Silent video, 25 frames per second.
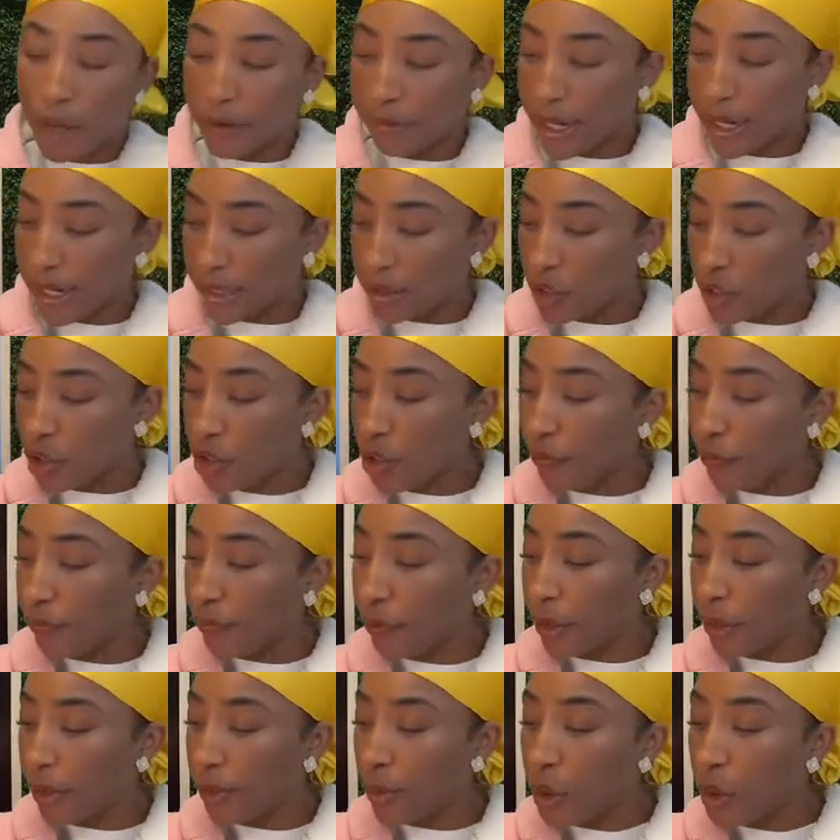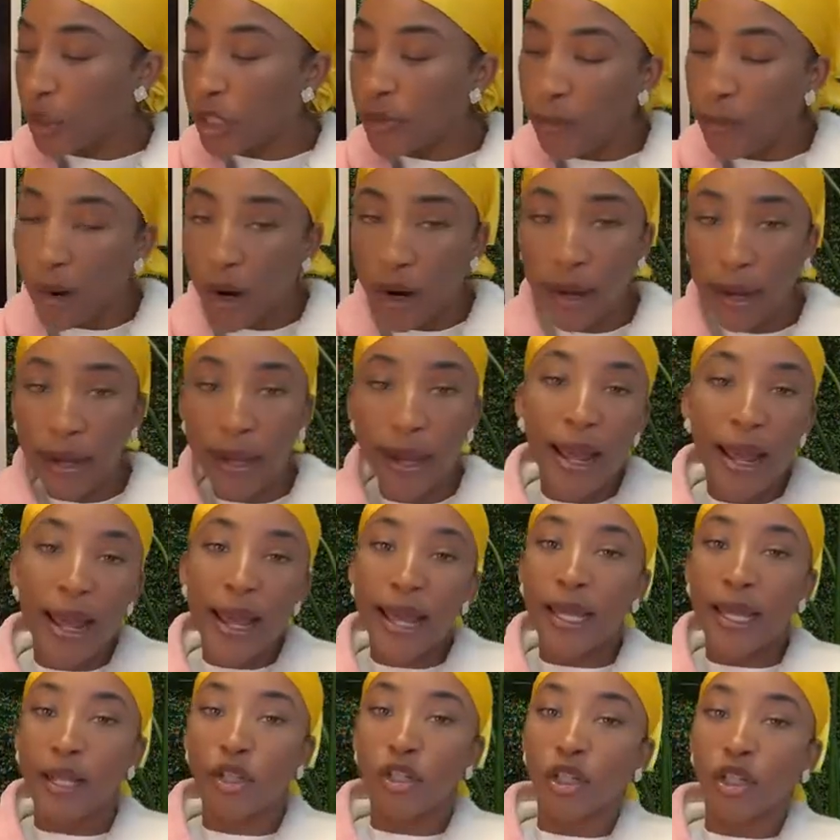All right. So for the most part,
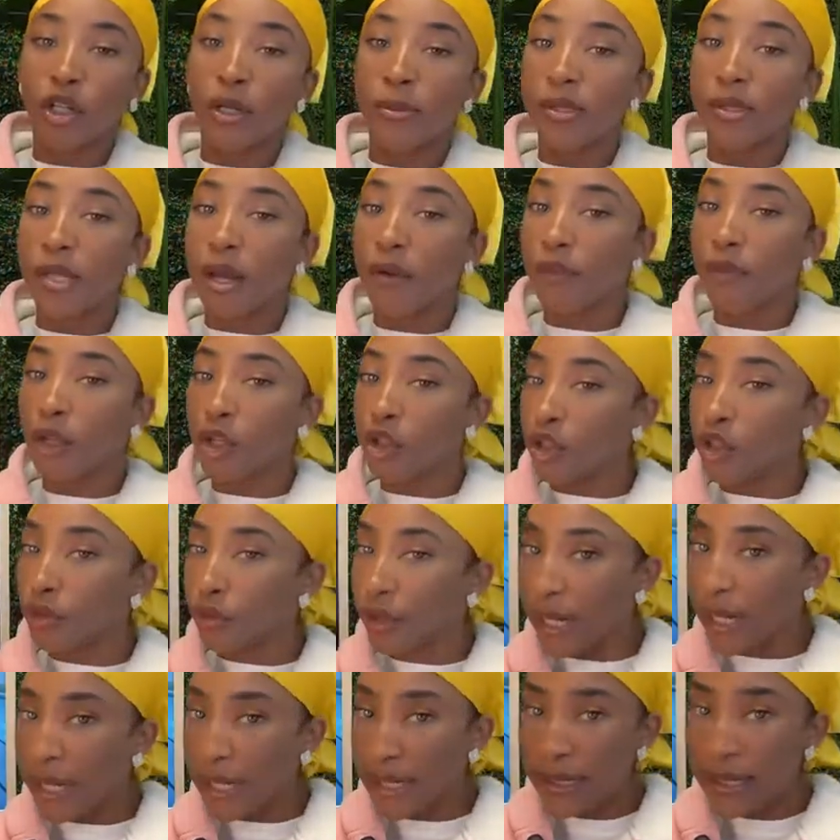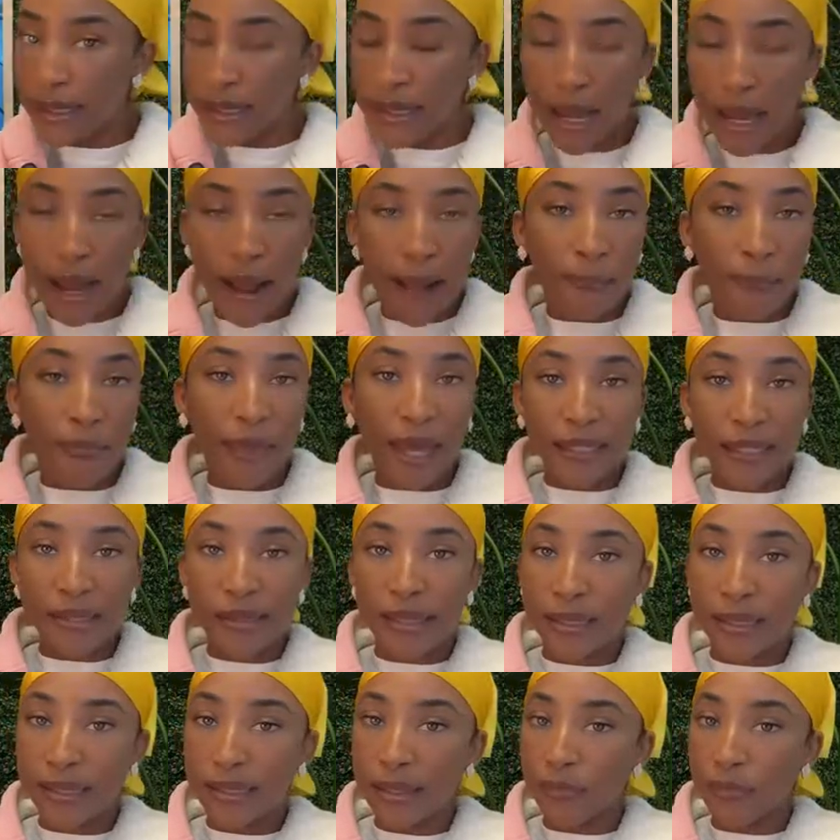in terms of the drains,
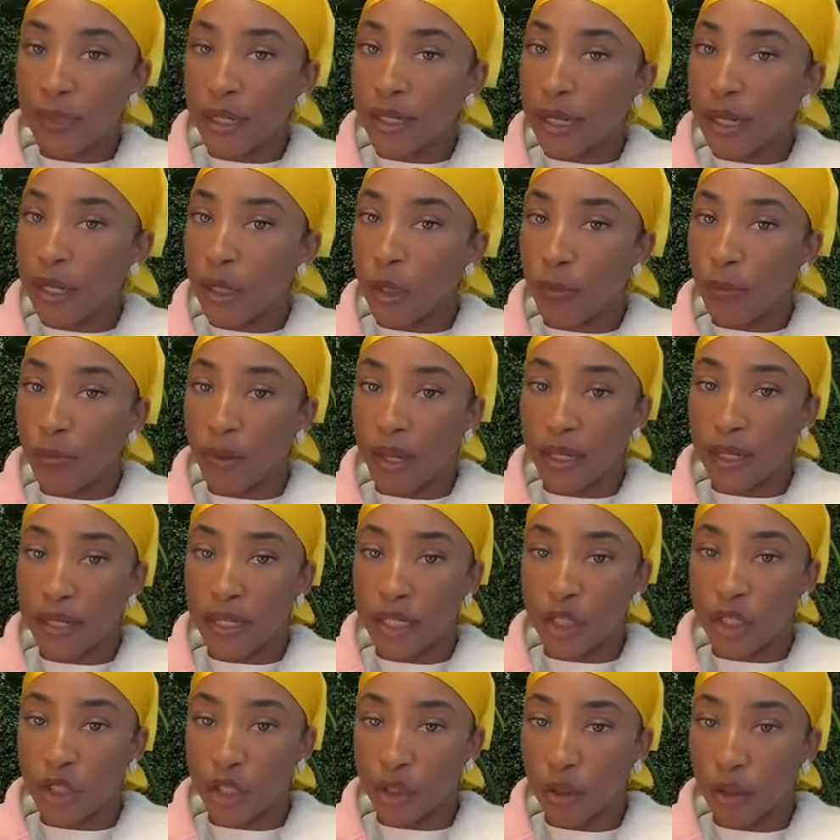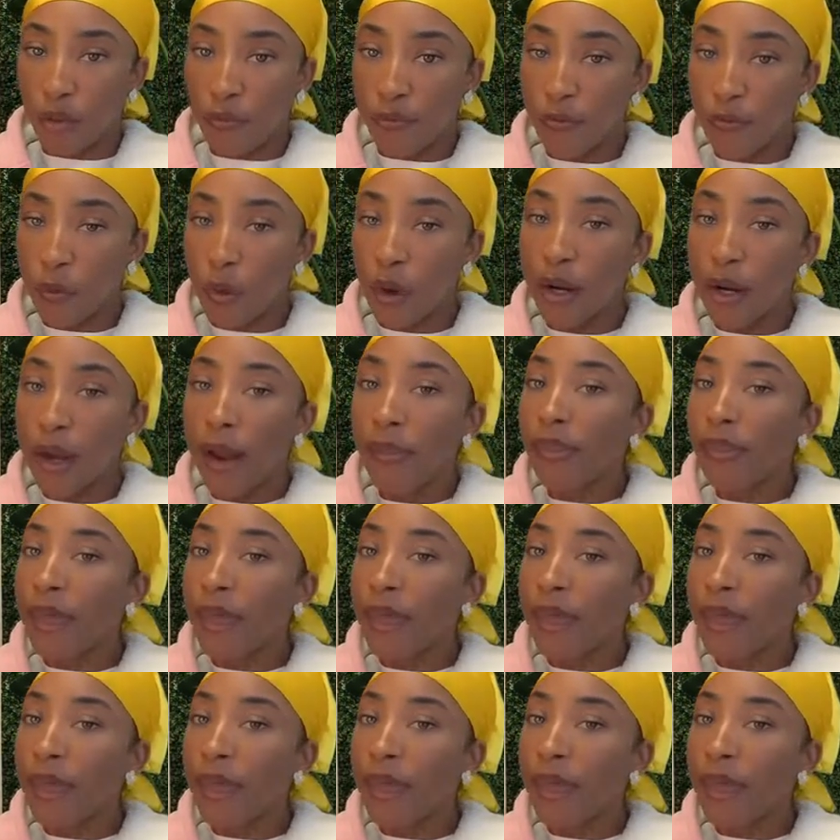that's not something that you pay additional for.